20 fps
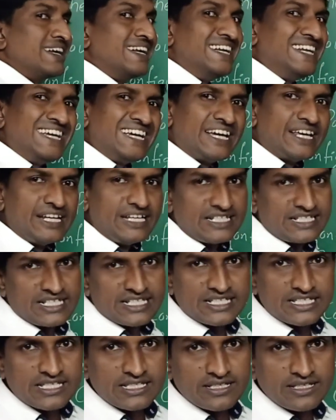
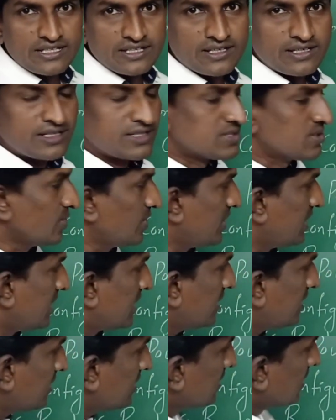decreases. So
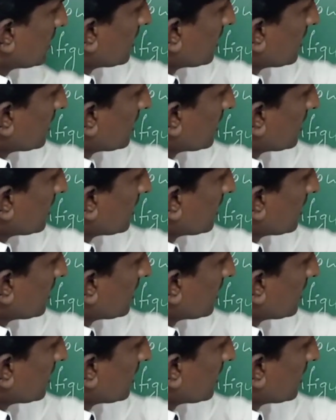here